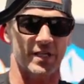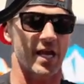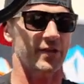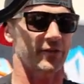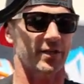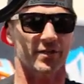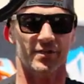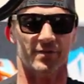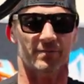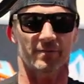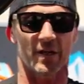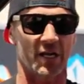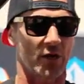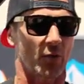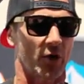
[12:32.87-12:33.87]
take this
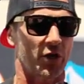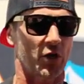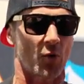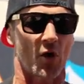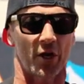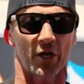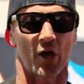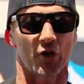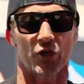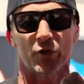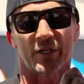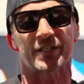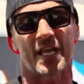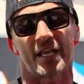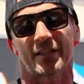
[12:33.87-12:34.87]
anywhere you want to go. You
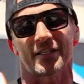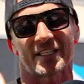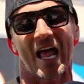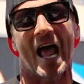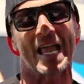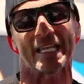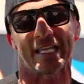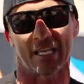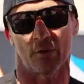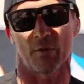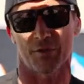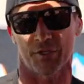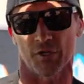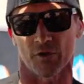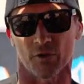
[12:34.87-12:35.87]
can take this hiking
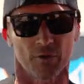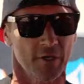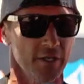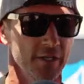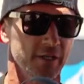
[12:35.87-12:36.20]
with you.